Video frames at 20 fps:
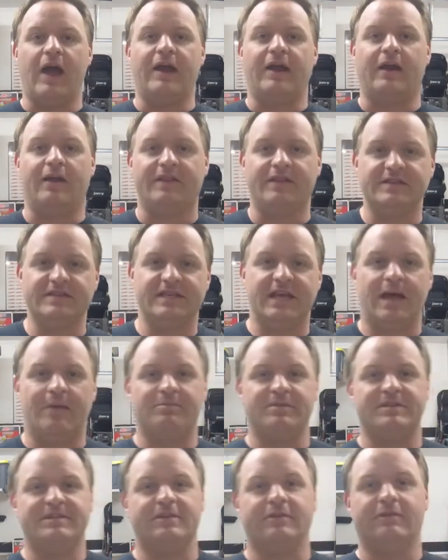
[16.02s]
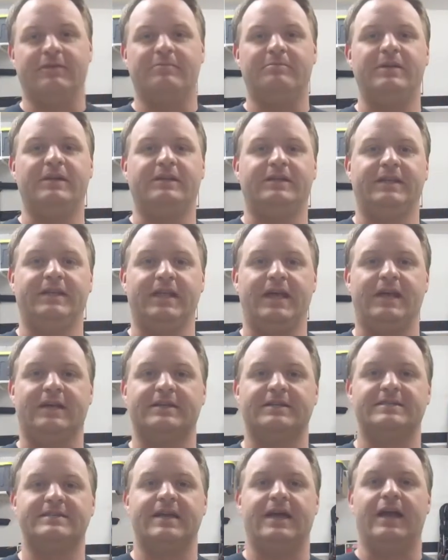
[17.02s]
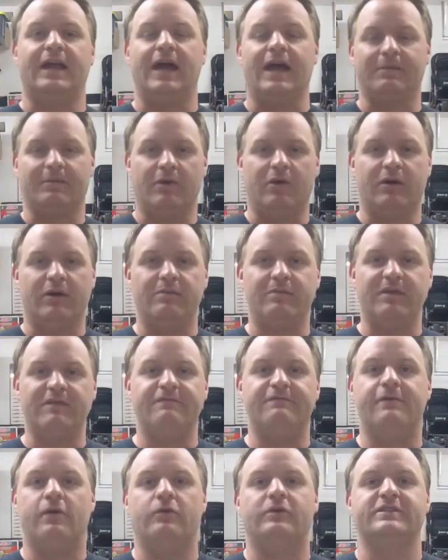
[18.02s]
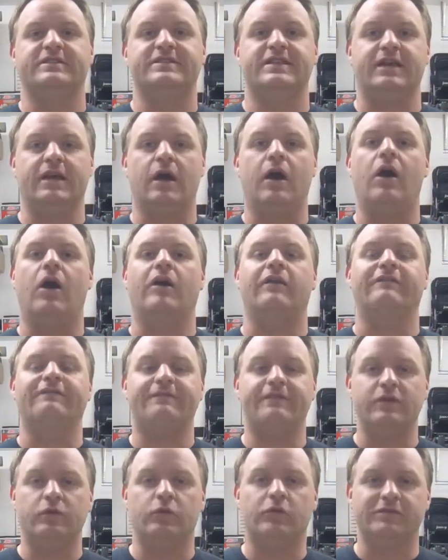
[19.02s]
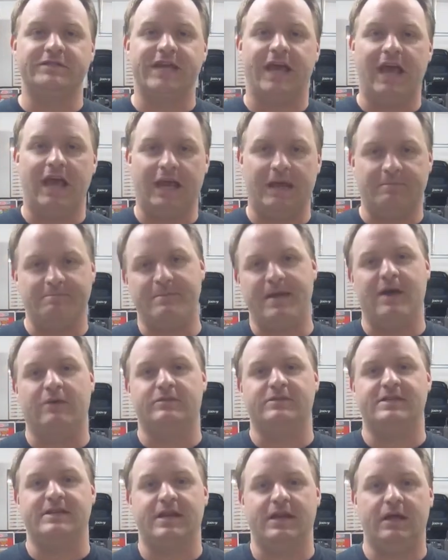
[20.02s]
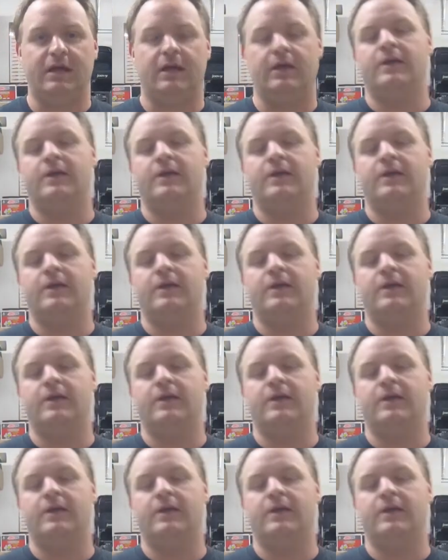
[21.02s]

right, on this episode of Building the Exocet, I'm going to be focusing on fuel tank mounting.